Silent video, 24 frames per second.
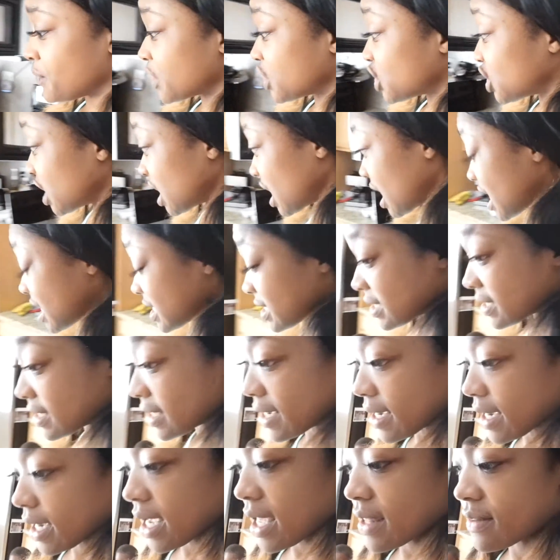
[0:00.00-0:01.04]
She is
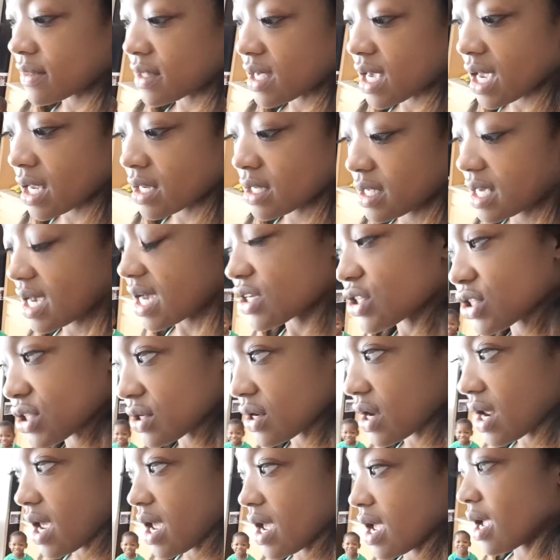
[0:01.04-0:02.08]
sick. And, and
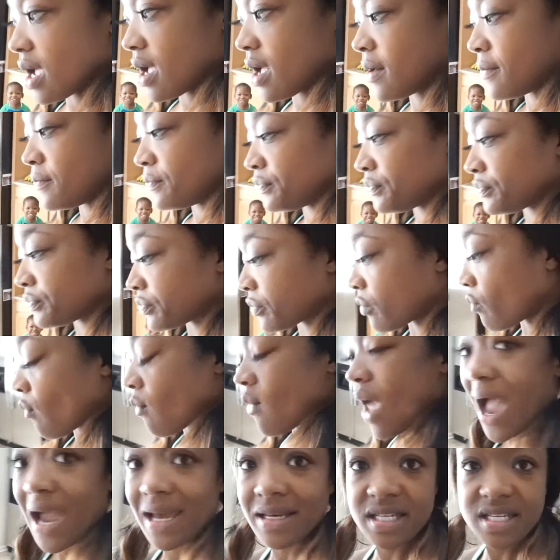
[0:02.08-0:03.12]
yesterday,
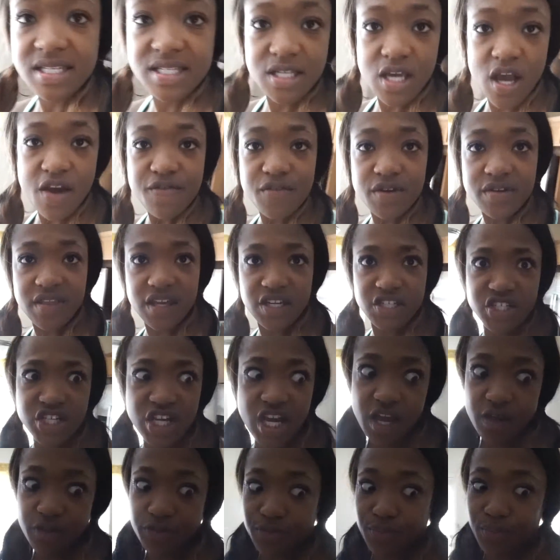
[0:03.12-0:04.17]
I discovered that she
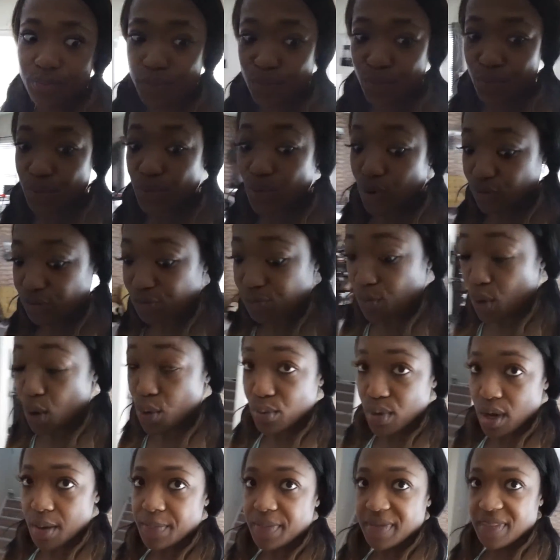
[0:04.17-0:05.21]
had th
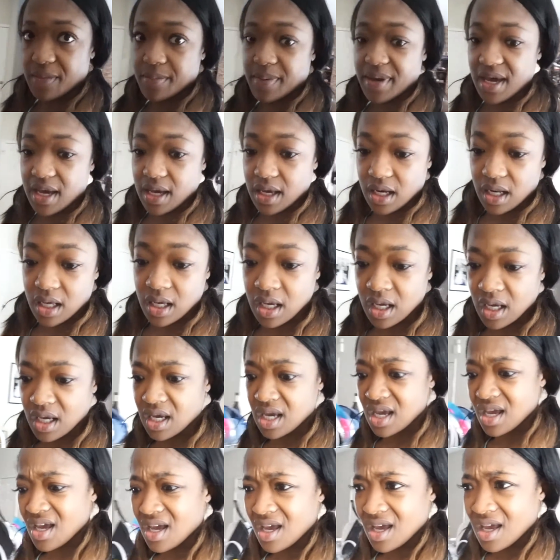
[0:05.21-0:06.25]
thrown up in the bed.
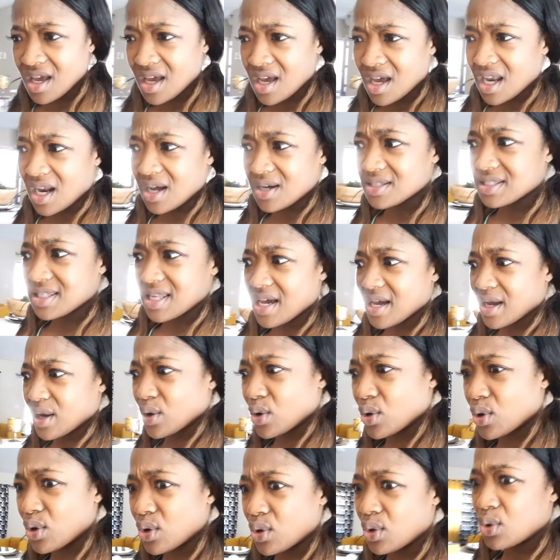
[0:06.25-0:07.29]
And I was like,
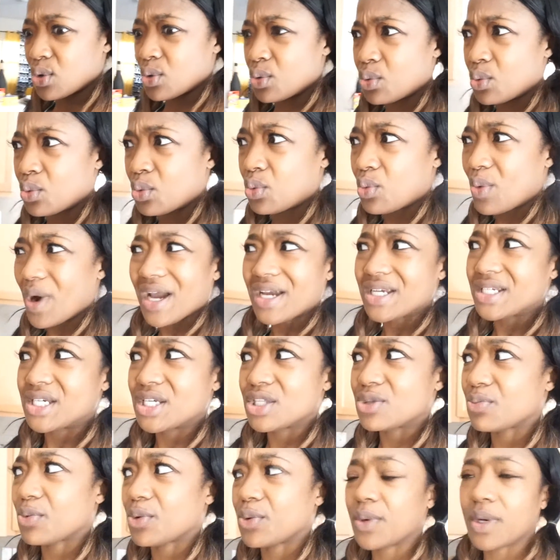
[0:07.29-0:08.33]
why is she
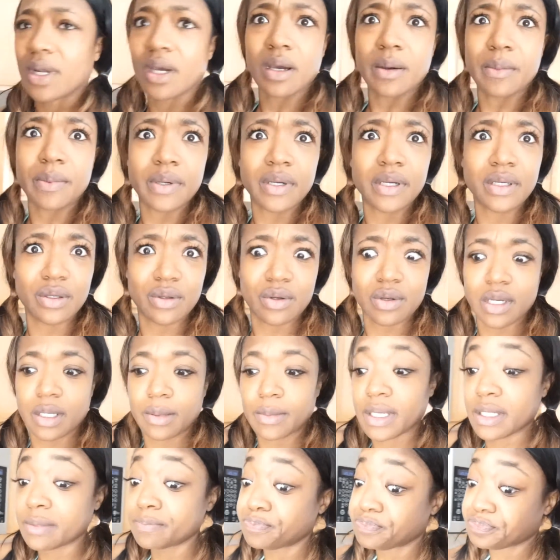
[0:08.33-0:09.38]
throwing up? You know what I
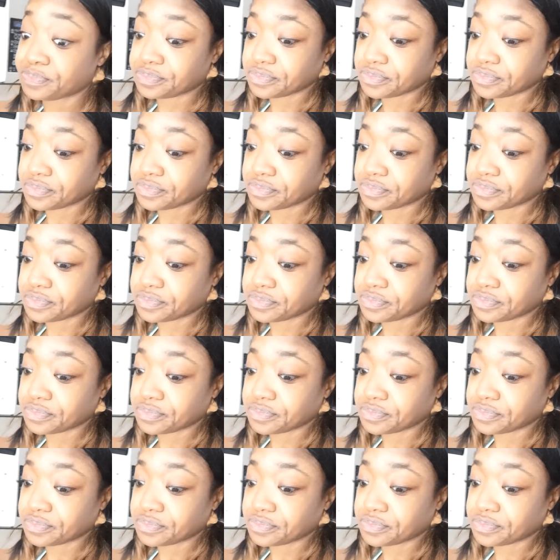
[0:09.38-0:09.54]
mean?